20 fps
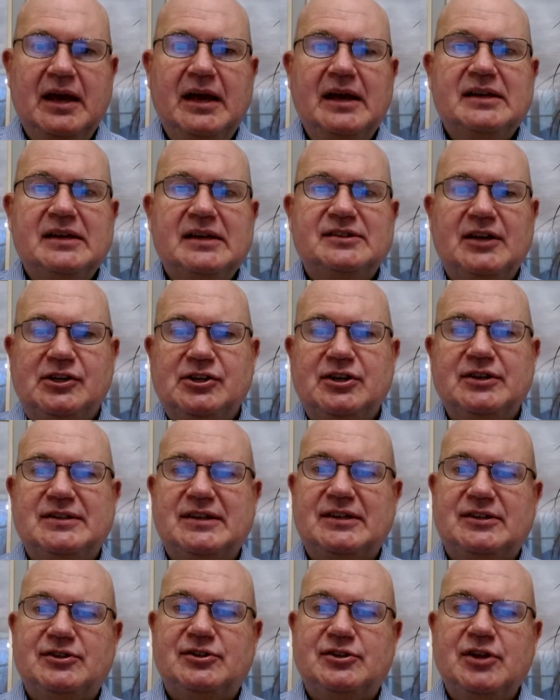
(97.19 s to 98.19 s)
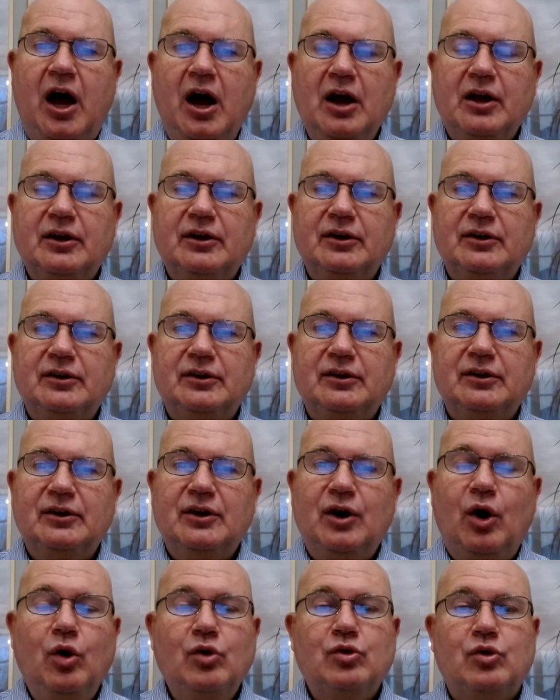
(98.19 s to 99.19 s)
such as its stock
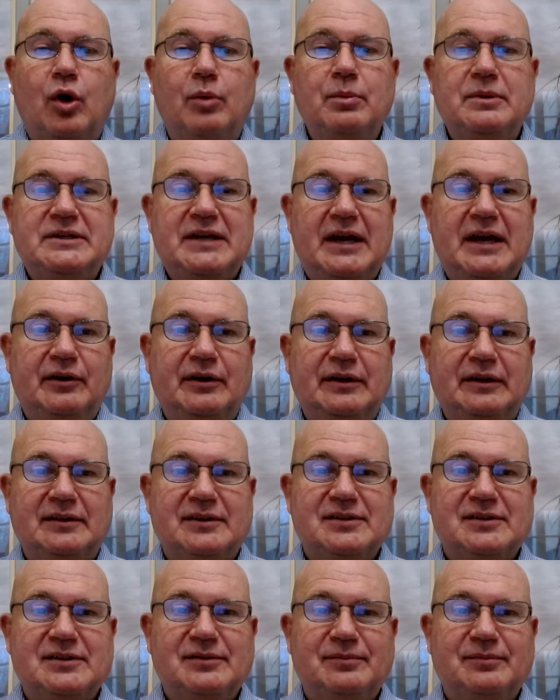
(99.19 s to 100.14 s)
or raw materials.